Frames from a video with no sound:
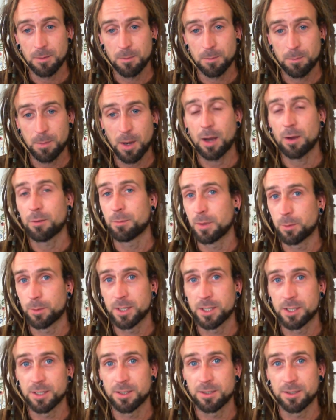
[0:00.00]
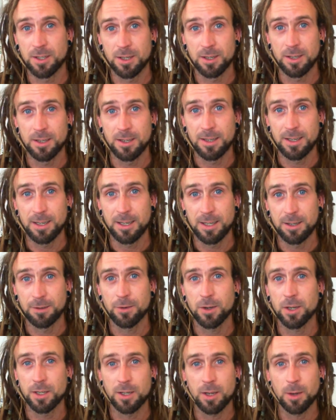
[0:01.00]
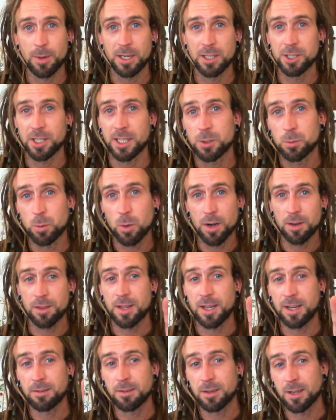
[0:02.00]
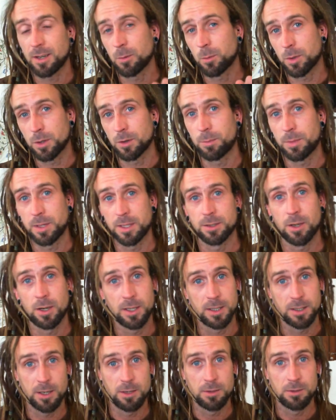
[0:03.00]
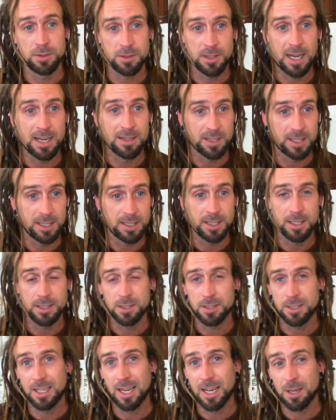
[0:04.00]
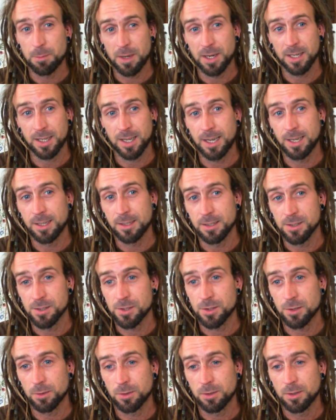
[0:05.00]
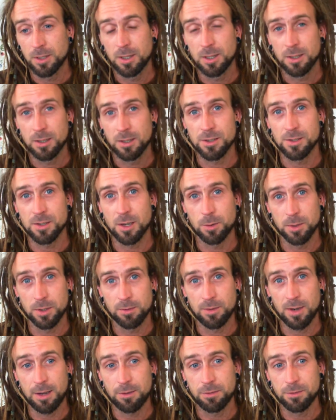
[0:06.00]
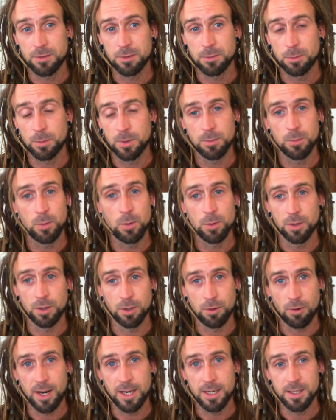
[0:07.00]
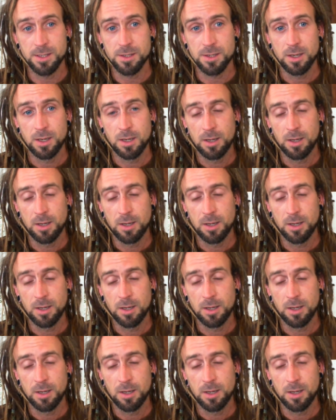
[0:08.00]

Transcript: Part of me wishes that if I could go back and change one thing, it would have been diagnosed as ADHD and medicated in school, because I would have left with more than grades.